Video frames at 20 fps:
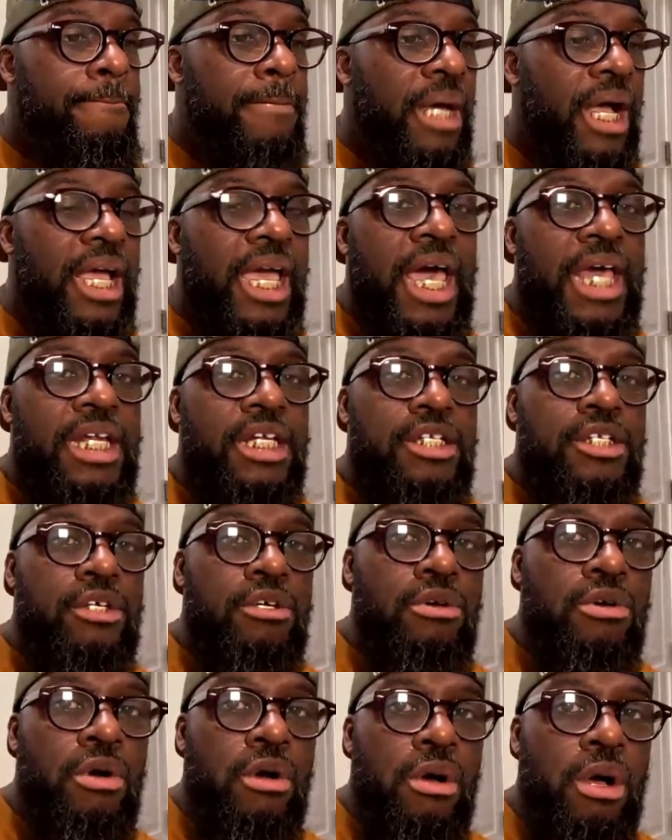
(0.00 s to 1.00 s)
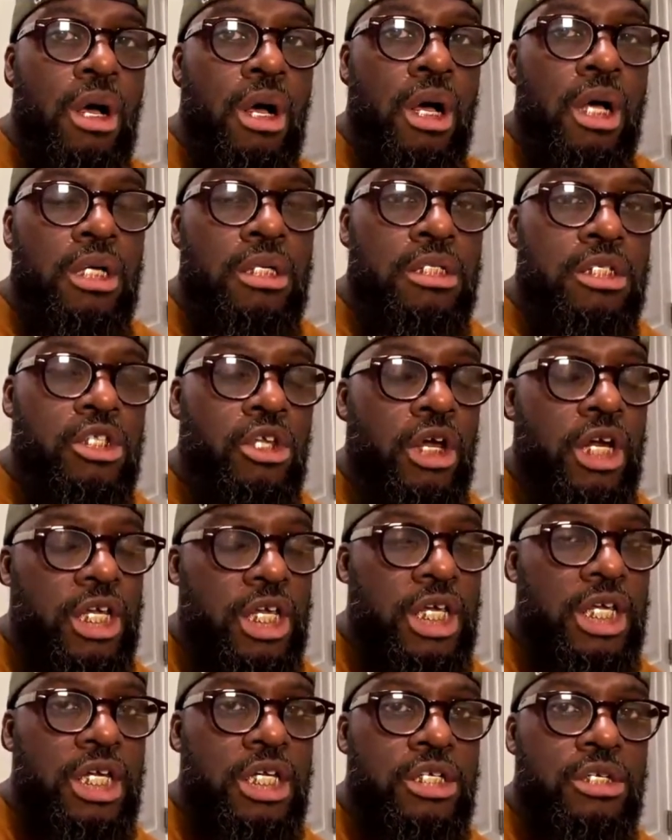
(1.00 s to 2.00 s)
I got started
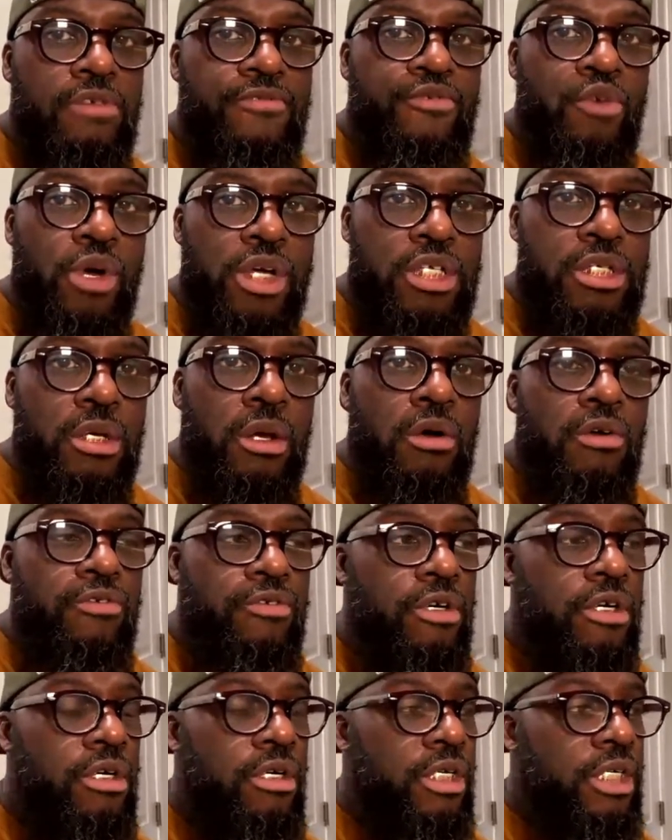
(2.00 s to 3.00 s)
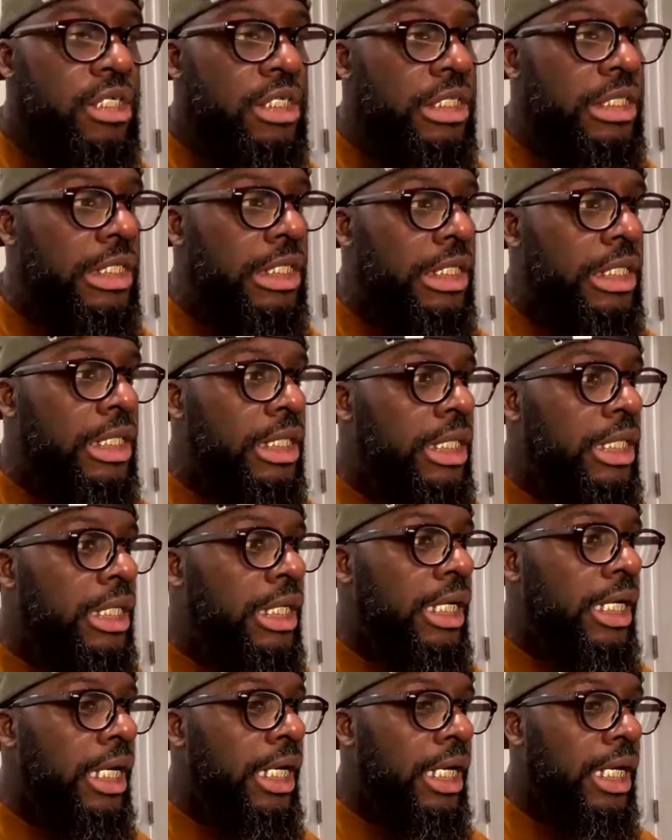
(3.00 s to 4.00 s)
getting into voiceover.
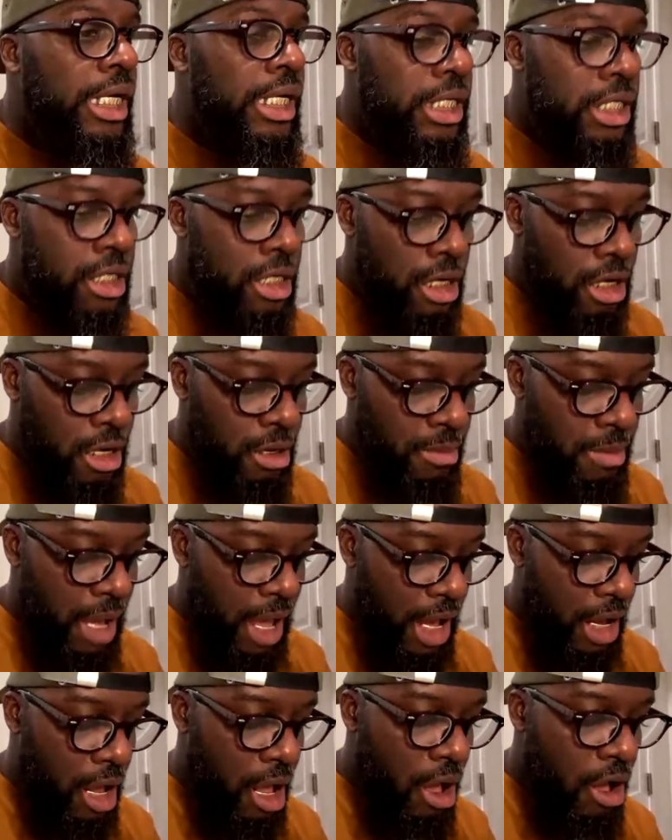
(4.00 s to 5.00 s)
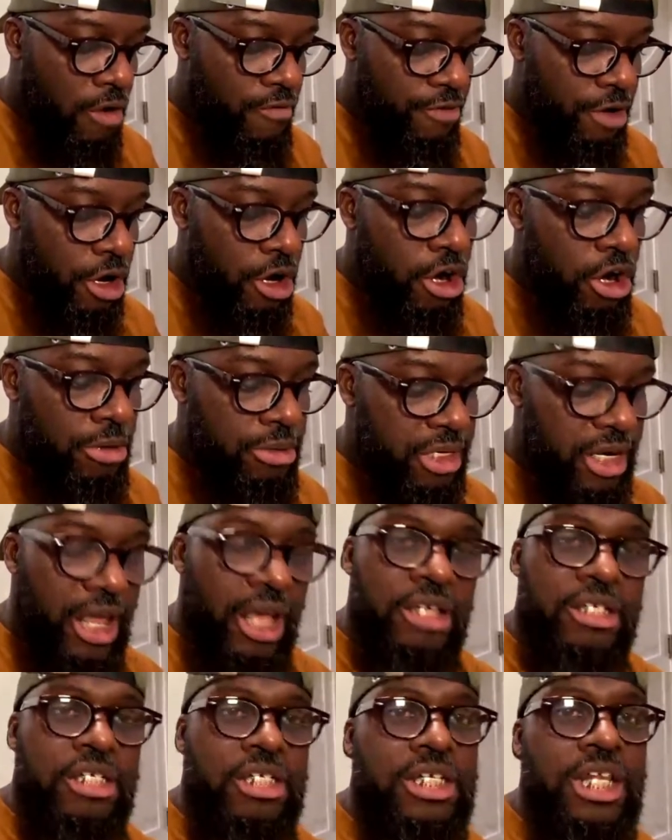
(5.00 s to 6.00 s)
And I called Verbs and I
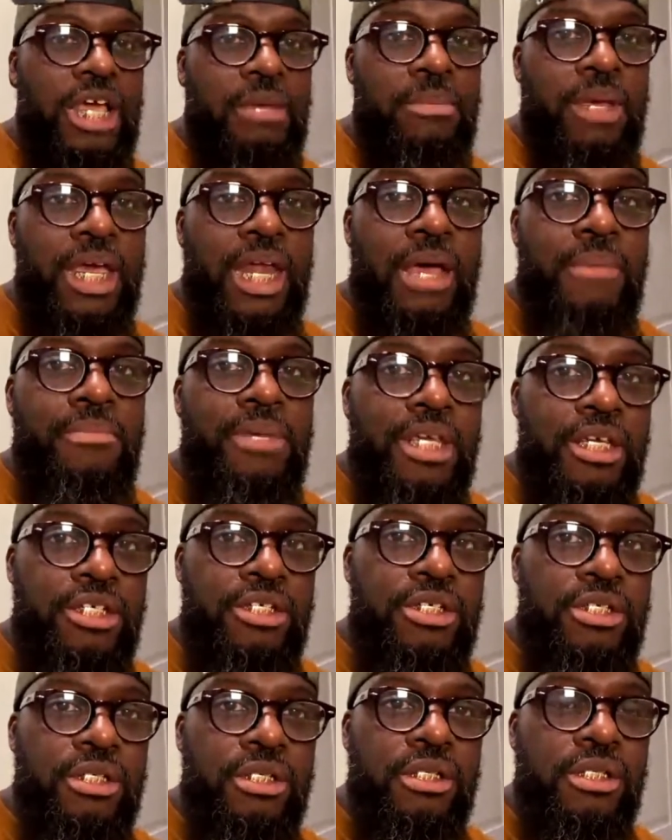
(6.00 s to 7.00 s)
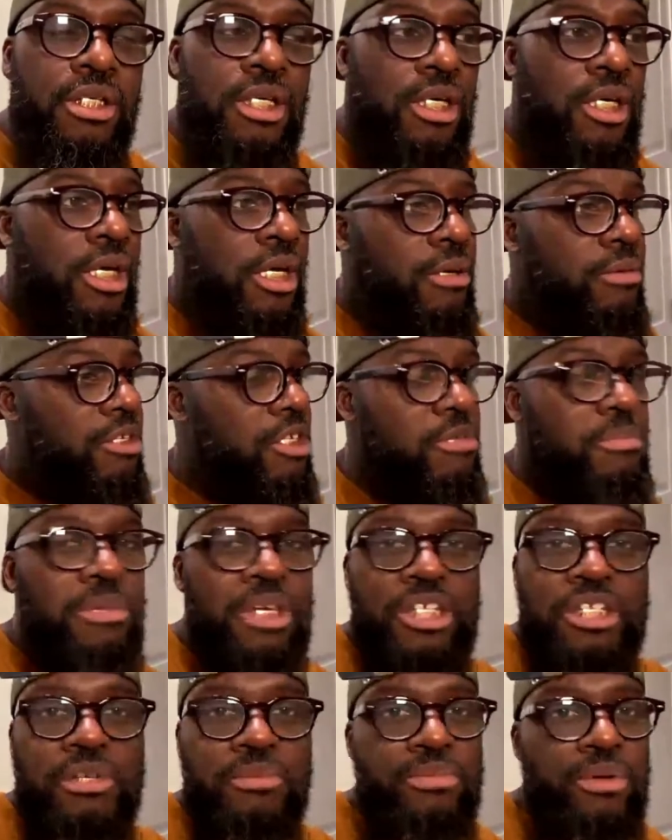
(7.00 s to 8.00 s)
was just like, man, I miss you. Just
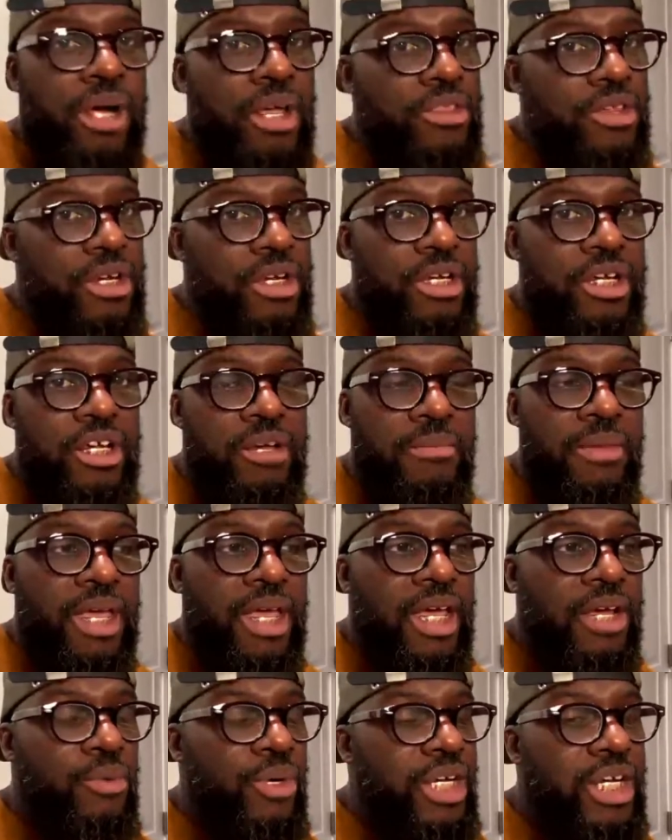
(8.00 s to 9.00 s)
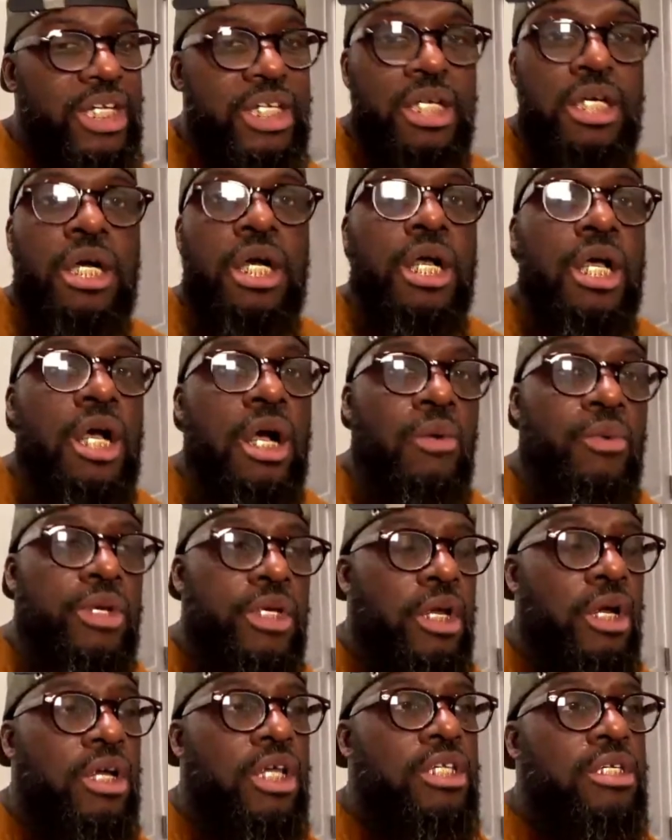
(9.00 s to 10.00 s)
miss the brotherhood, man. We need to hook up,
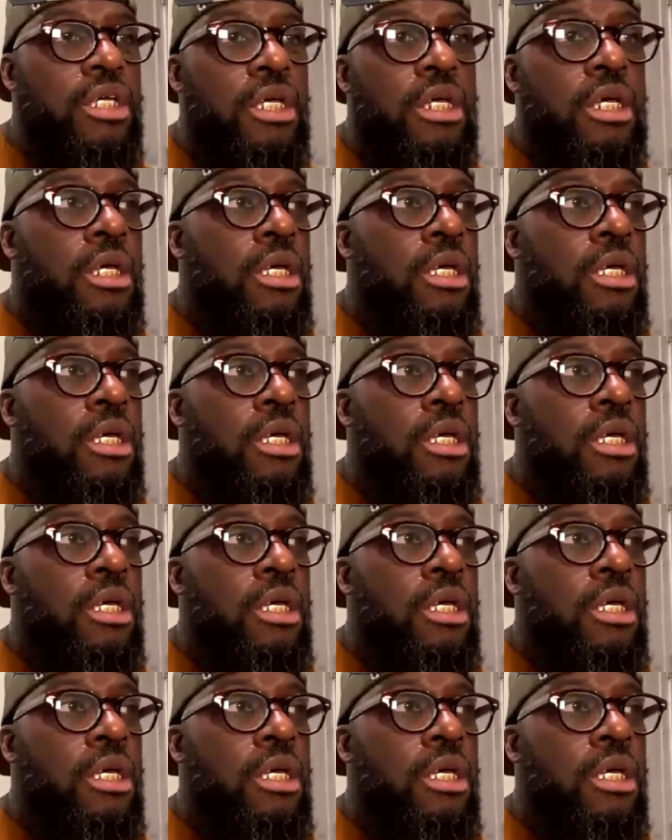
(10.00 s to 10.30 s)
because